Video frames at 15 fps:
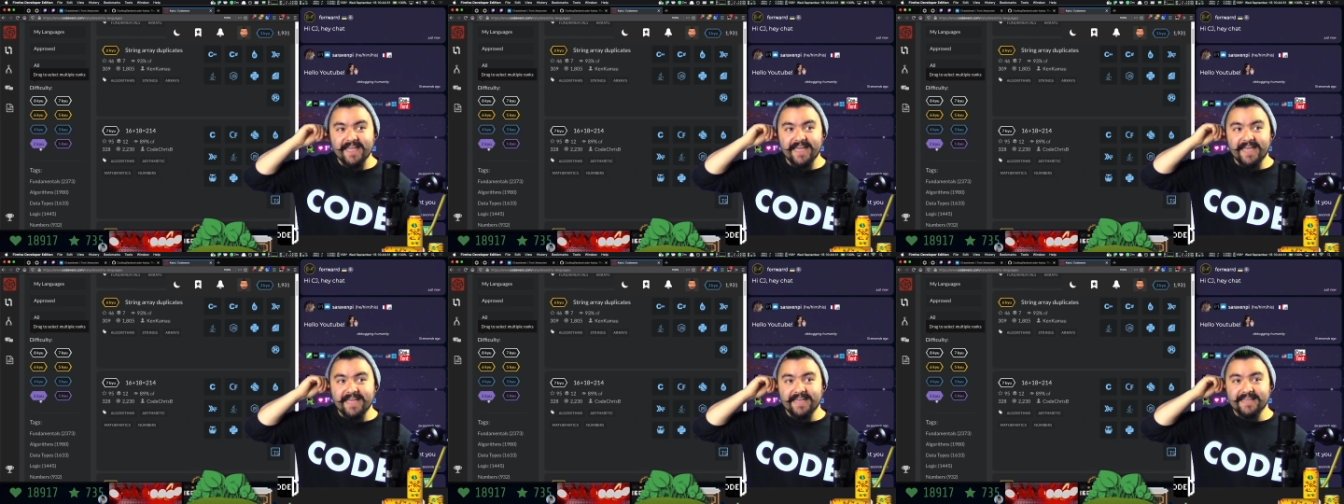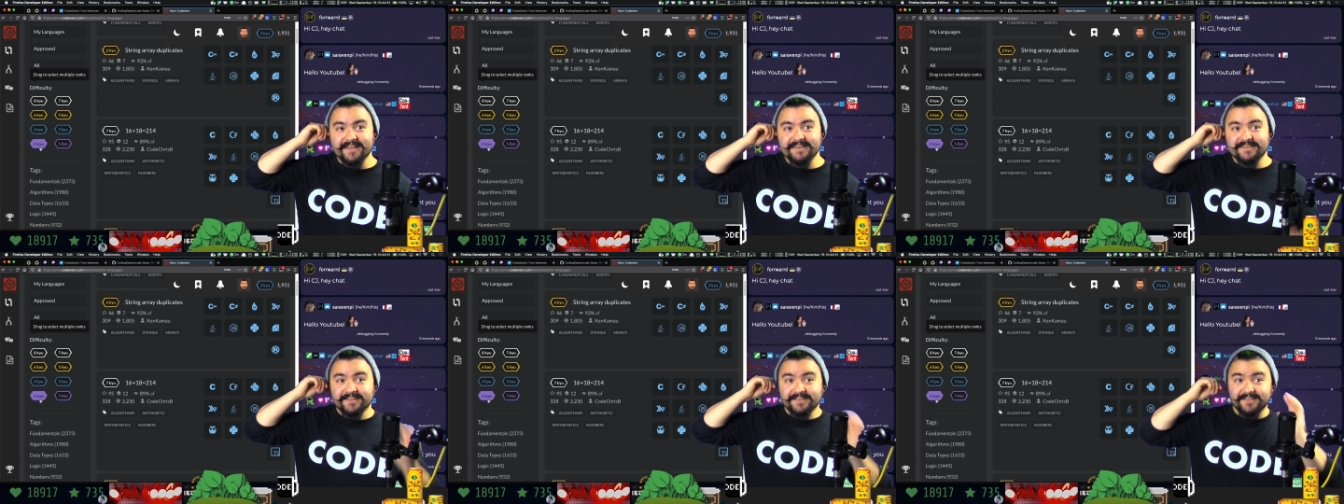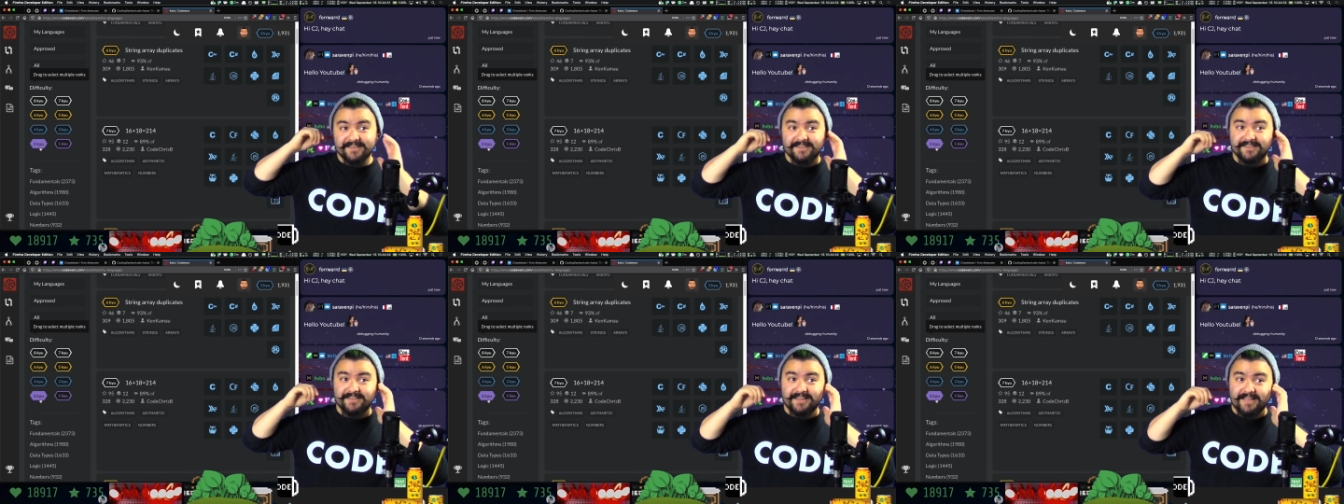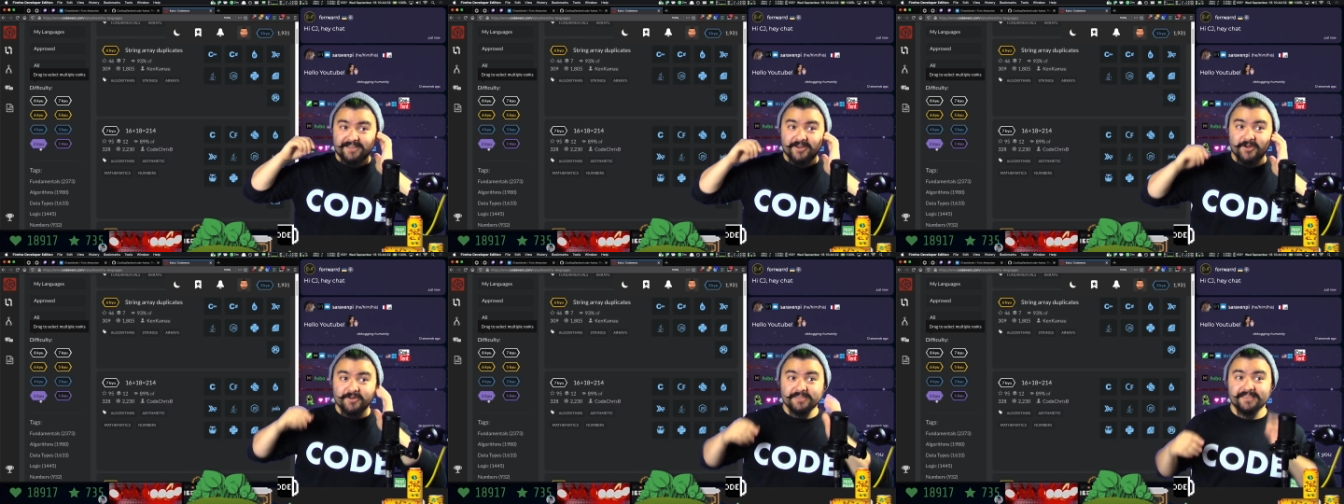and uh, I
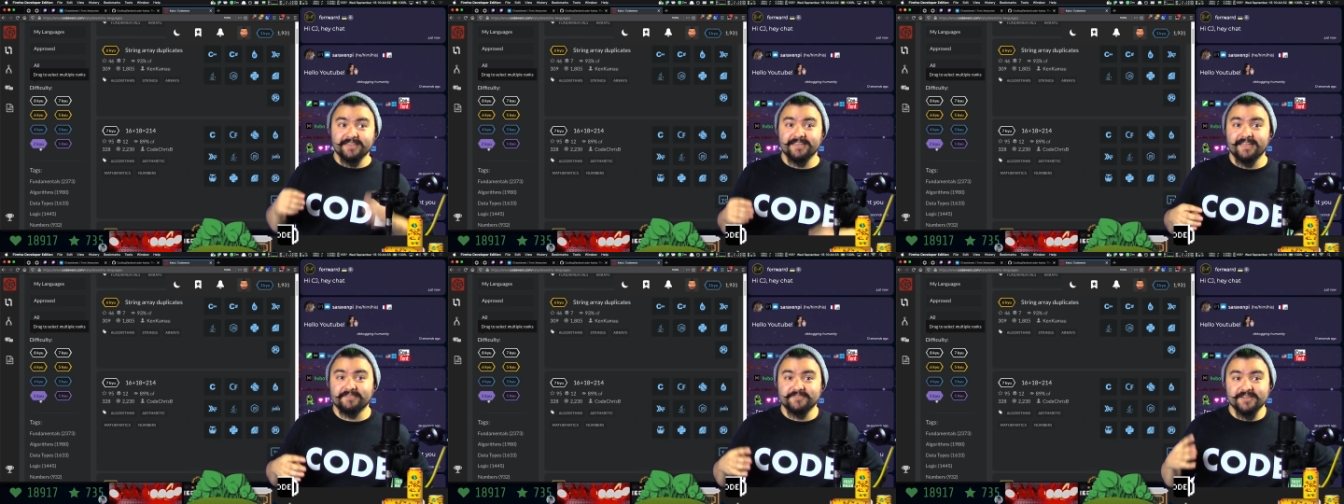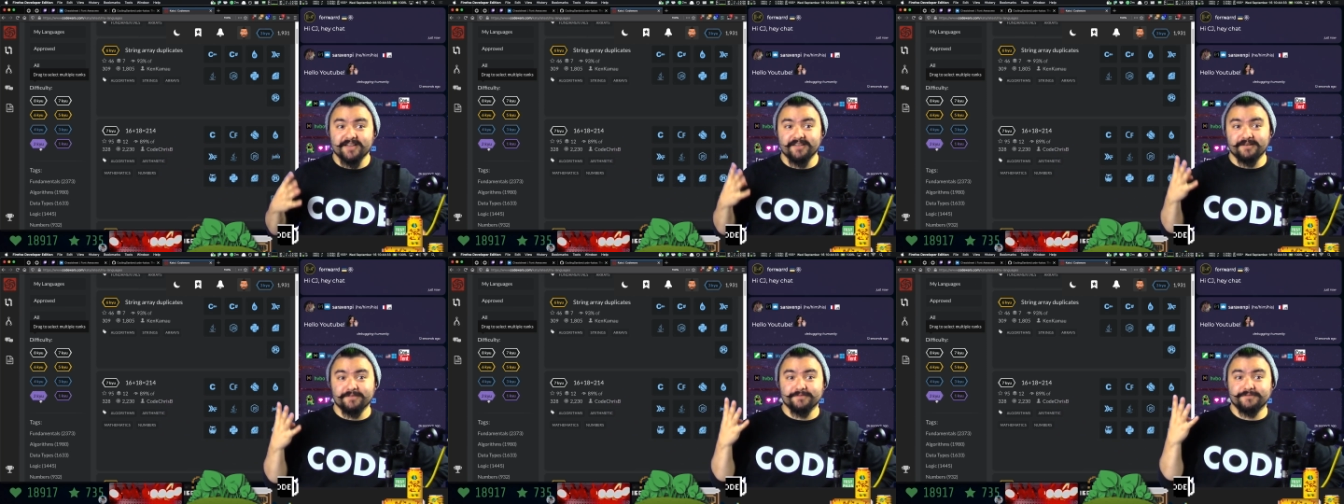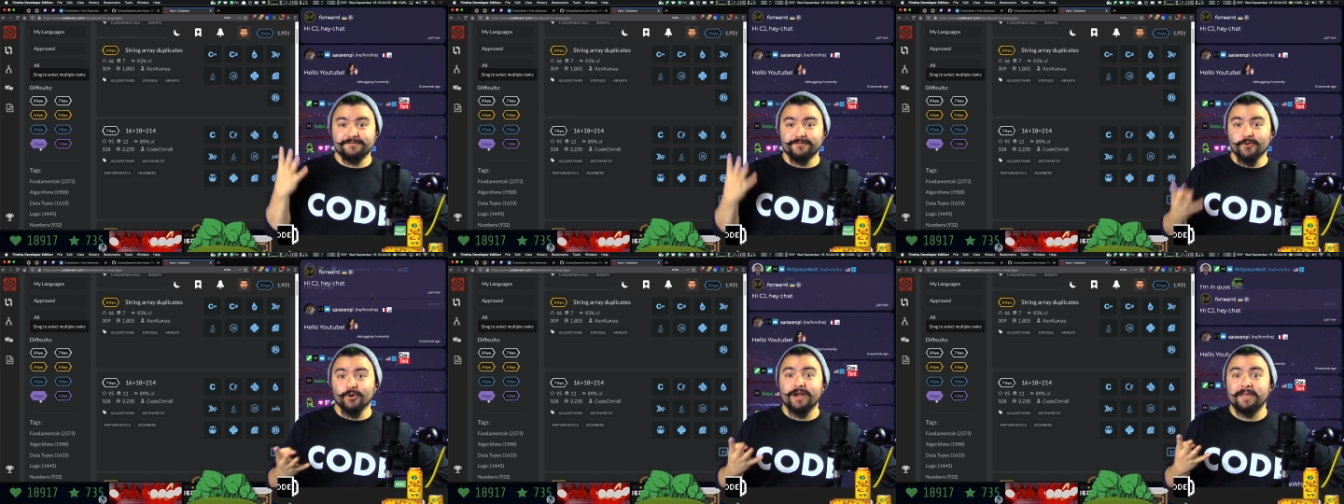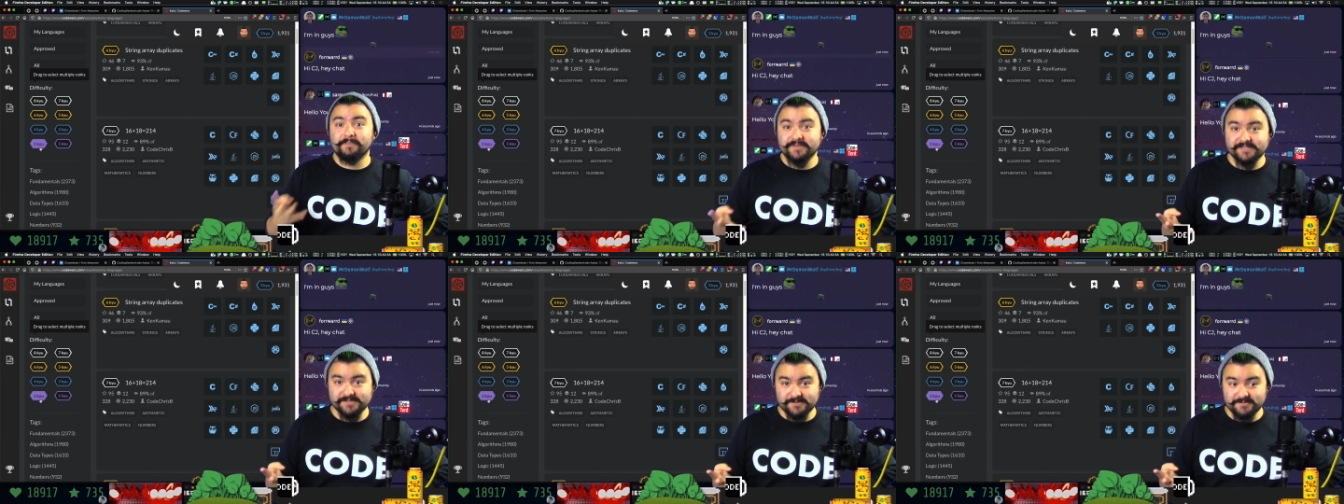currently have done four
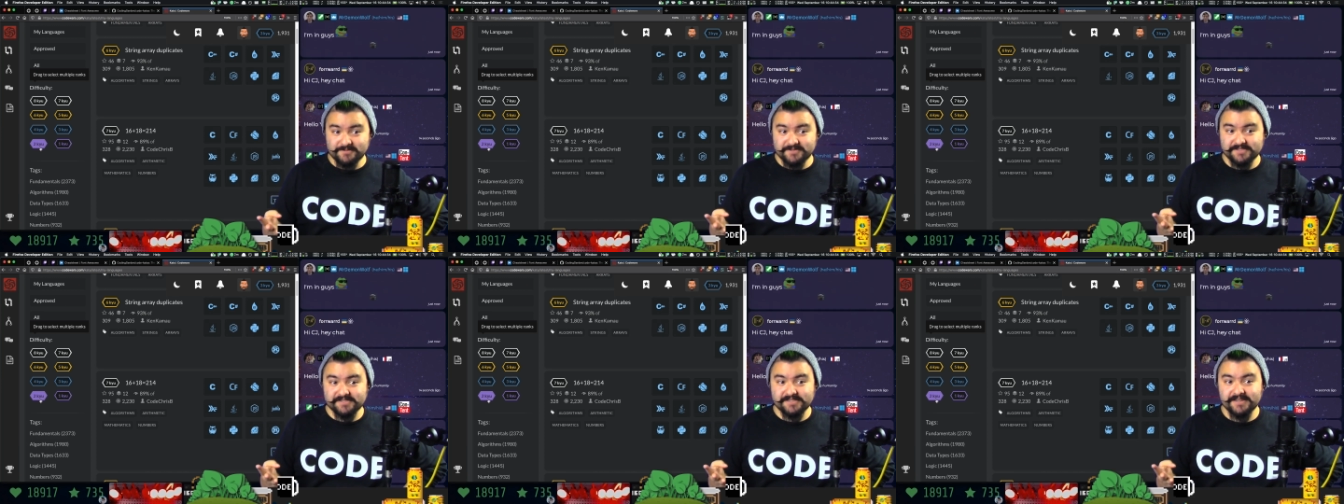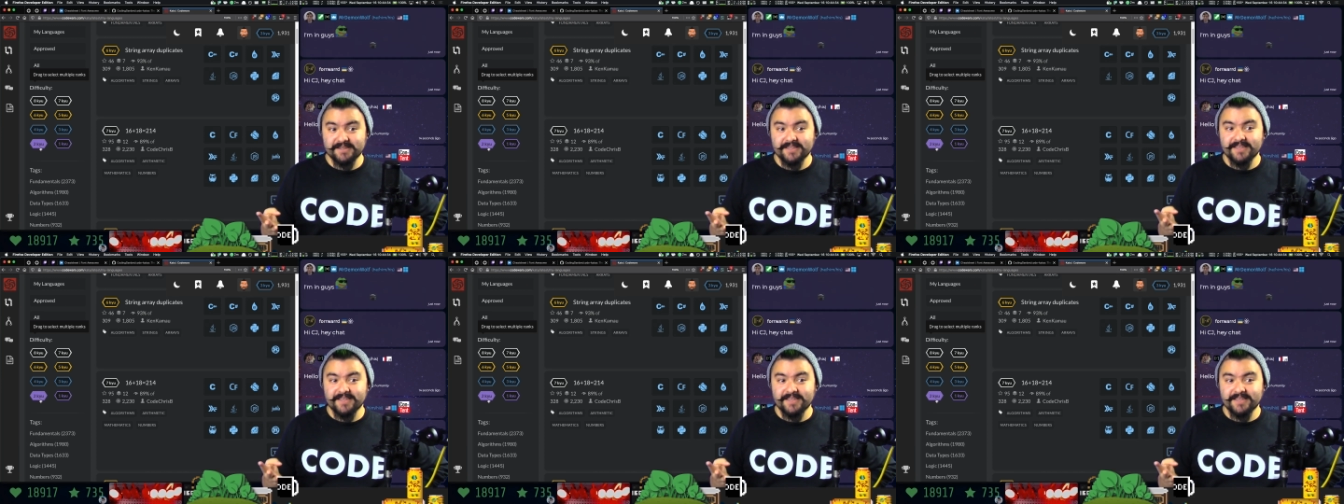episodes